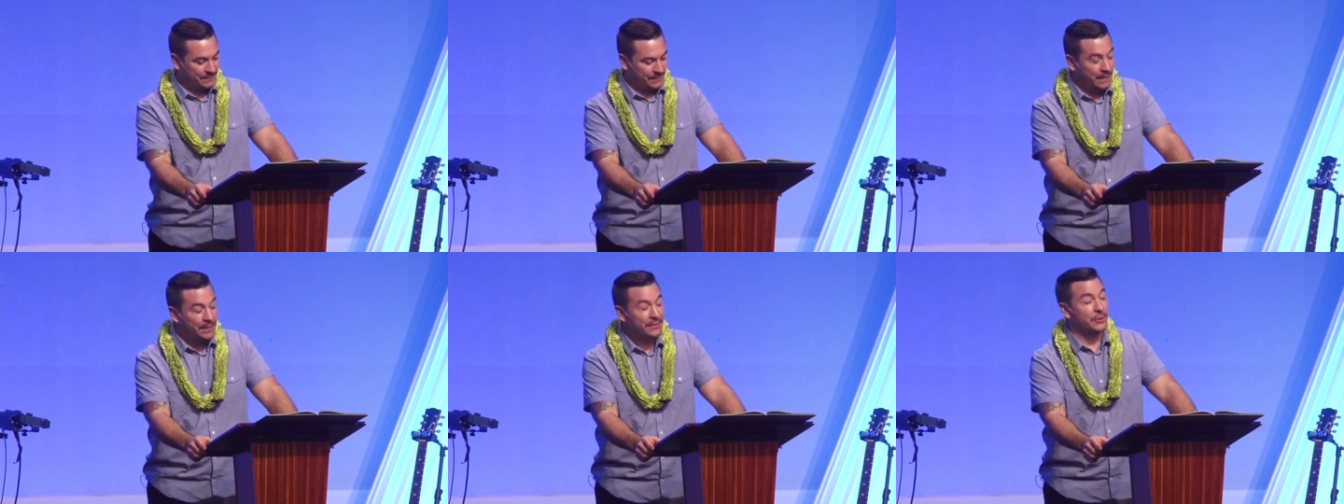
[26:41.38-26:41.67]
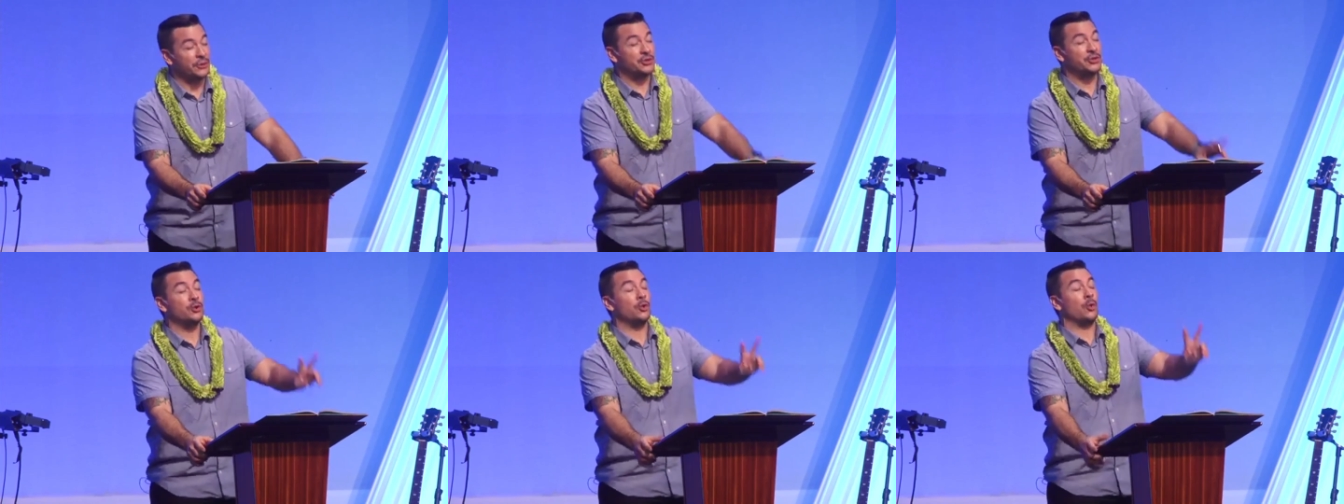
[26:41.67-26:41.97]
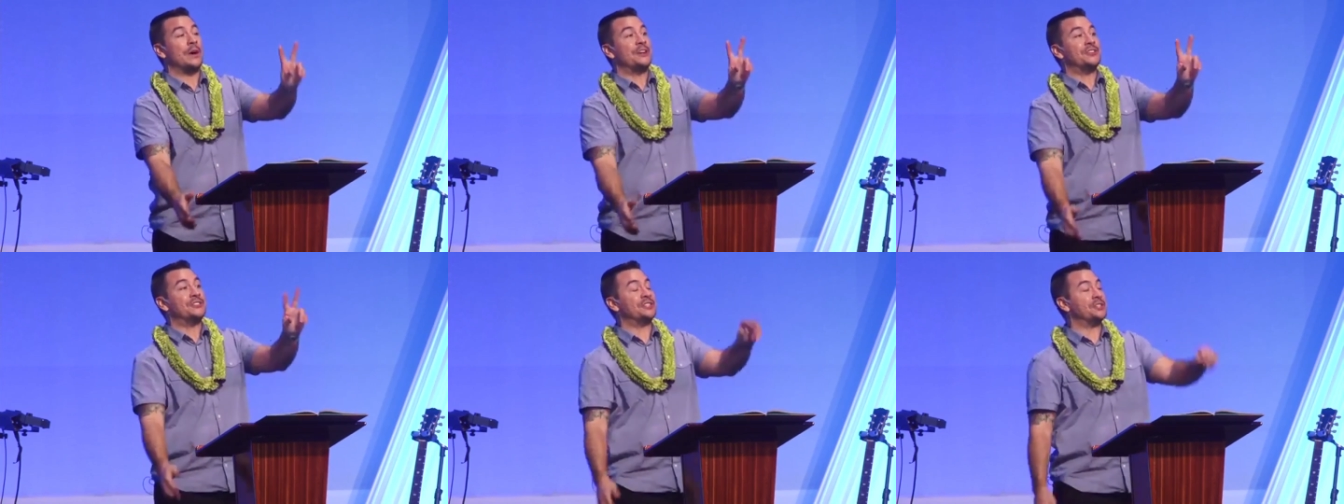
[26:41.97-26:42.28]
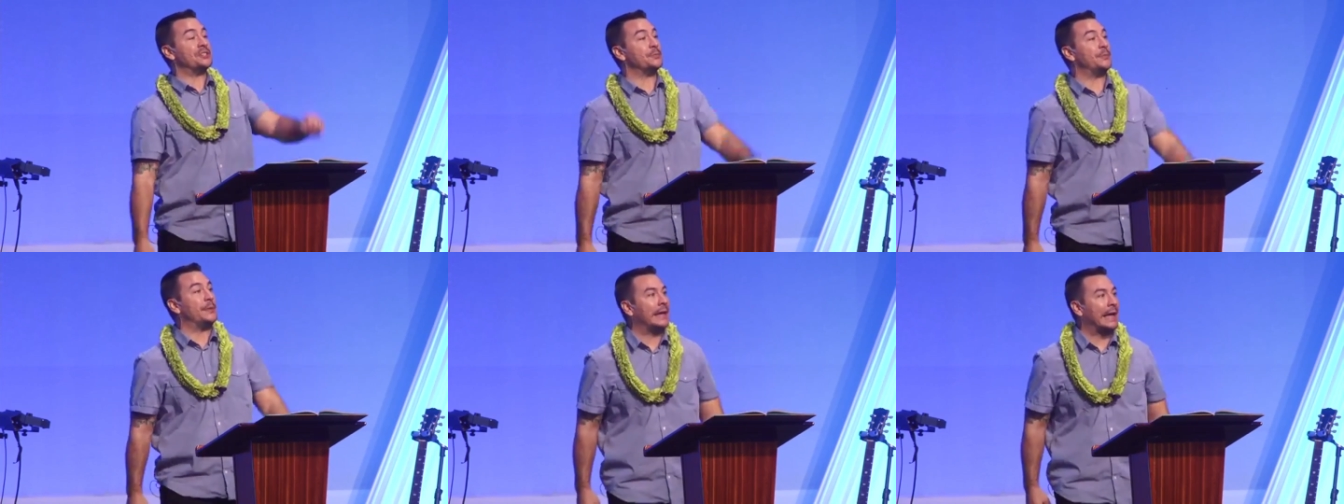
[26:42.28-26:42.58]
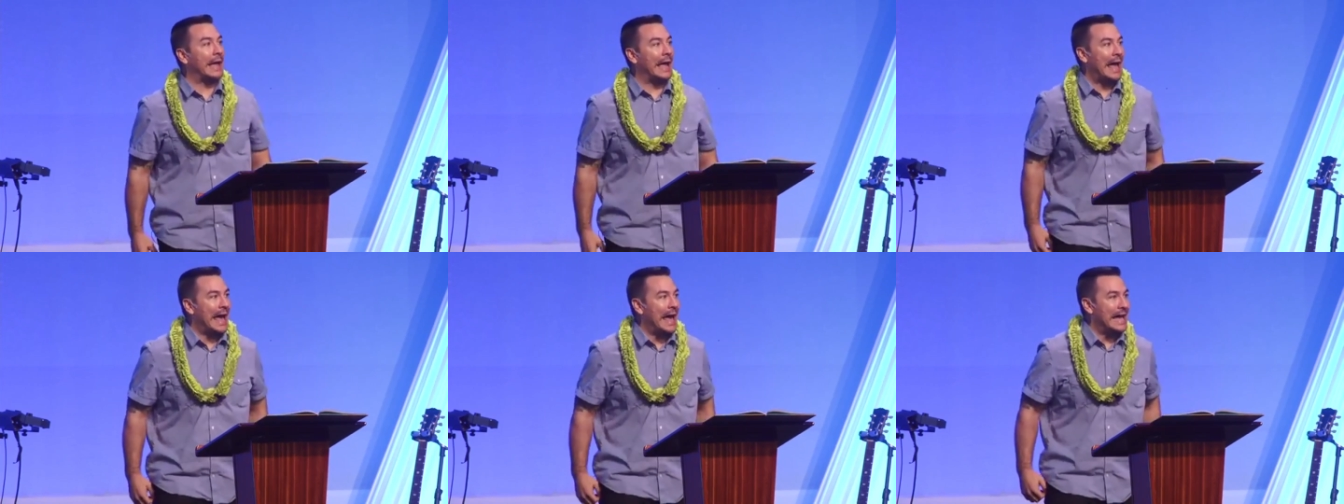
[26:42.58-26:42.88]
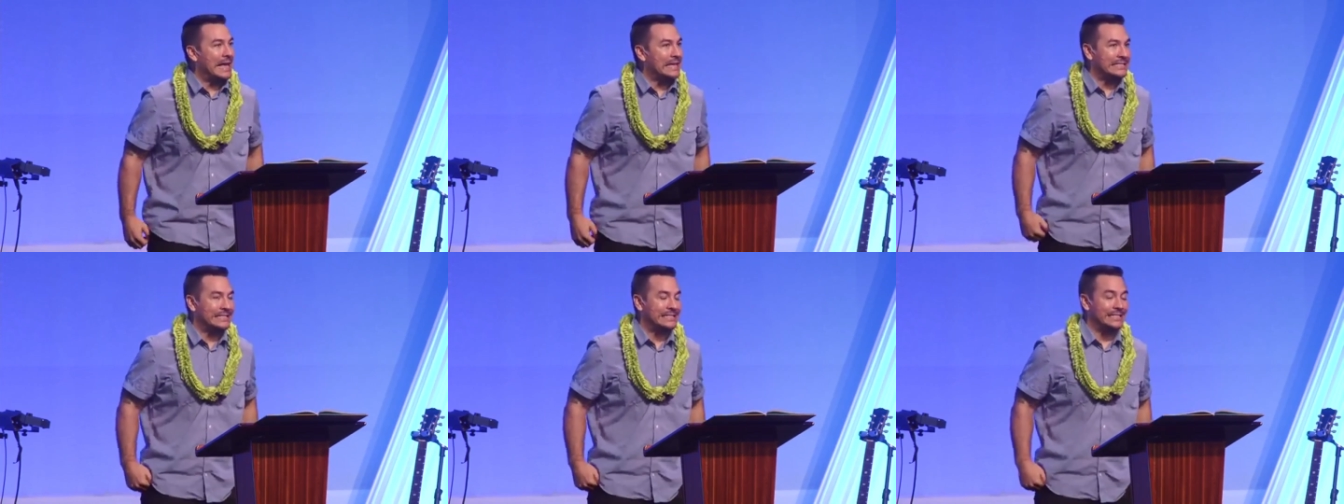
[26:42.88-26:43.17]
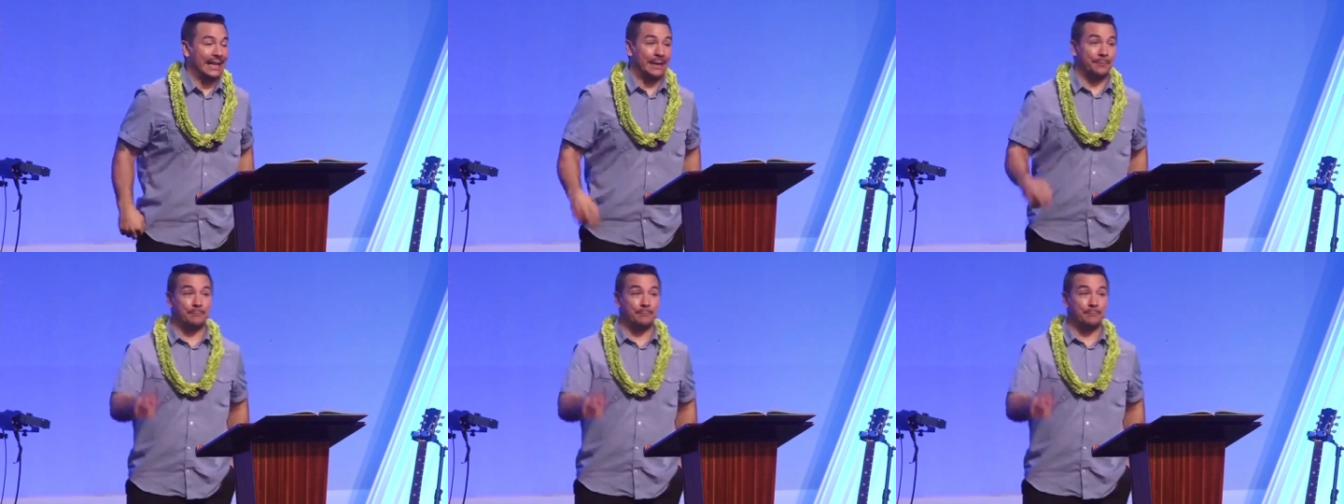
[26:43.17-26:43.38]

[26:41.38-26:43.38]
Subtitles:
There are two questions being asked, and